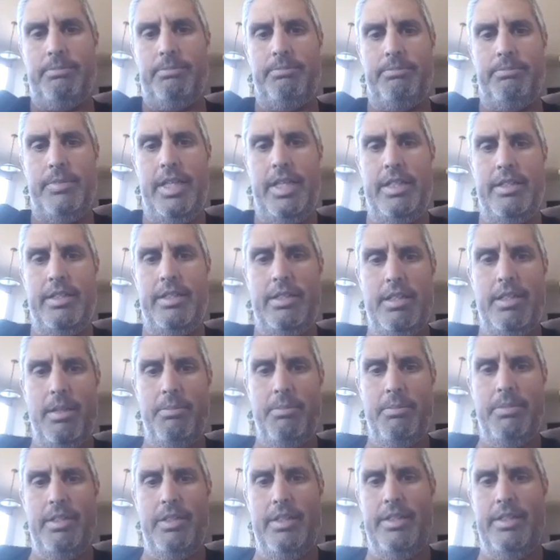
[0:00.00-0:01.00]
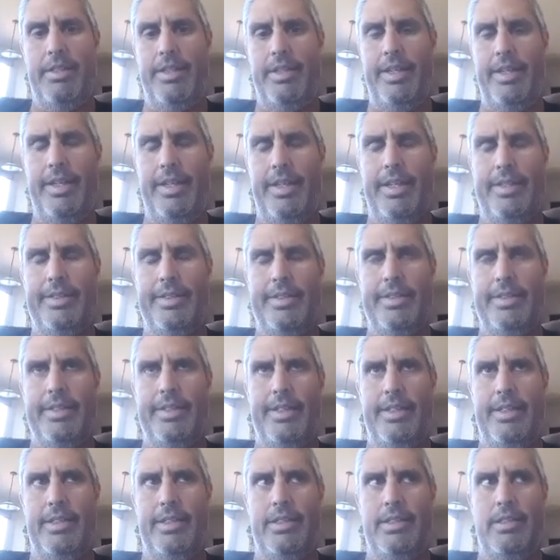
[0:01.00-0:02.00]
it's something that
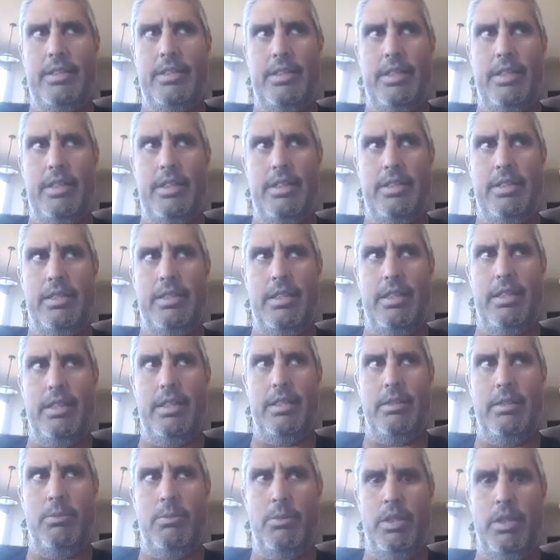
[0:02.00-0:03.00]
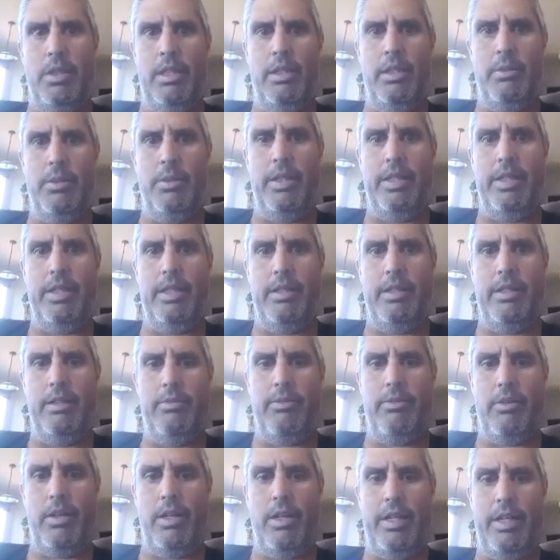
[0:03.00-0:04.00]
is really really good
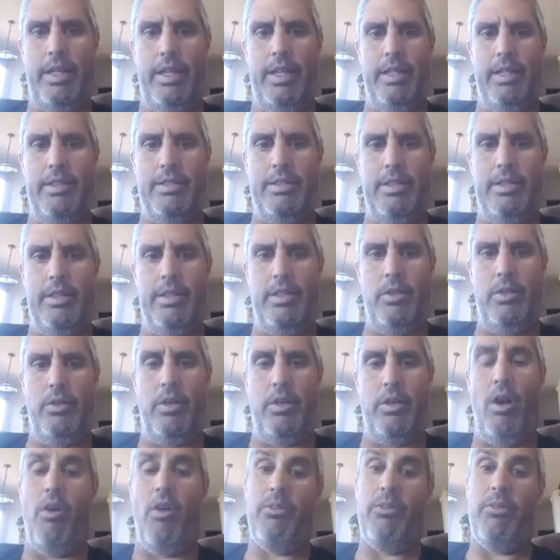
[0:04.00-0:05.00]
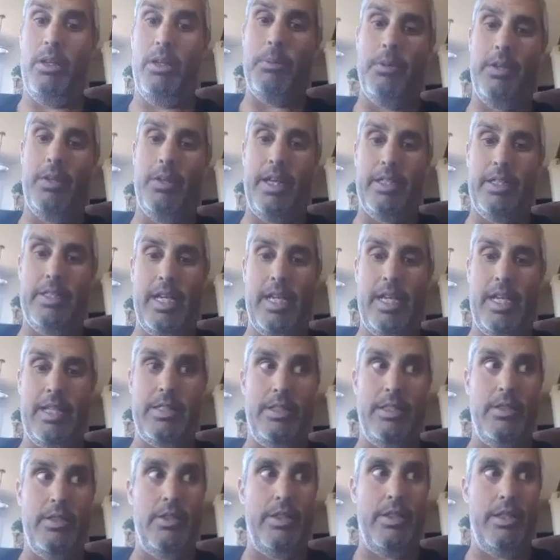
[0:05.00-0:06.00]
for our kids to do, and hopefully we'll get a chance
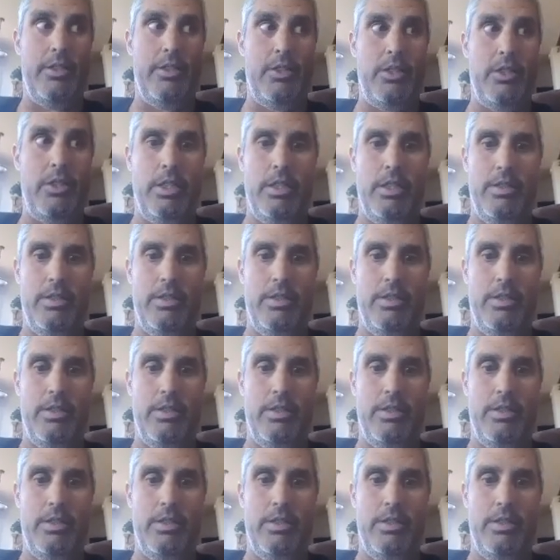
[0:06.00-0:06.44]
to do it this year.